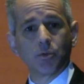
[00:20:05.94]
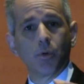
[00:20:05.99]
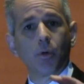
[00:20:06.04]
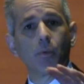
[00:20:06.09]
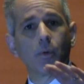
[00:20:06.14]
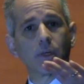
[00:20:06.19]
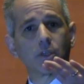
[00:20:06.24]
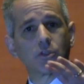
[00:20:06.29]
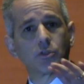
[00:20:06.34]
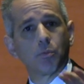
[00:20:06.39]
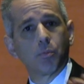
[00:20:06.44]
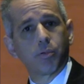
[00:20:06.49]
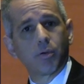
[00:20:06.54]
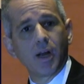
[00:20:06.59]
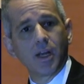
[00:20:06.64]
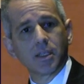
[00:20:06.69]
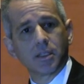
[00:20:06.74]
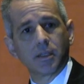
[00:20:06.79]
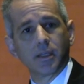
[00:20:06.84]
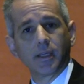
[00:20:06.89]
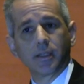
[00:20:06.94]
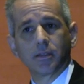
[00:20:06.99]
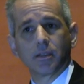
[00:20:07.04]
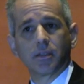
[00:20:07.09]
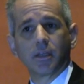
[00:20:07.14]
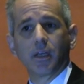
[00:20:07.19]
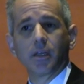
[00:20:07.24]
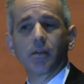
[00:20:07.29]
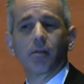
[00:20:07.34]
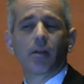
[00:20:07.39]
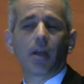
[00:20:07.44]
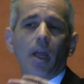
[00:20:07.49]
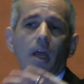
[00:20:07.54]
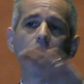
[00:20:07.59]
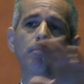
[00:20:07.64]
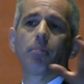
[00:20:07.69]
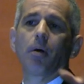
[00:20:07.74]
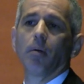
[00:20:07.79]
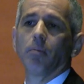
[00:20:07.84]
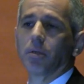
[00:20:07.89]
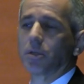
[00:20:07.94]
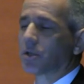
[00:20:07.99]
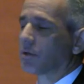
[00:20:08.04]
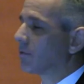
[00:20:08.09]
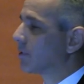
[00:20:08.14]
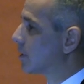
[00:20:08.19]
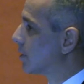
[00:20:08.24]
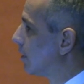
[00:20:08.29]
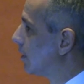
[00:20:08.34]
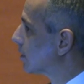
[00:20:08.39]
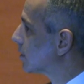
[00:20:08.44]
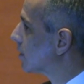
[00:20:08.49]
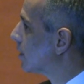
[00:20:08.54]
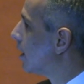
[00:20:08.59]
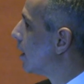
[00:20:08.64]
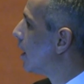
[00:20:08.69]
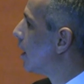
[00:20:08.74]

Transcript: is, we don't want to suppress things and say you can't publish your results.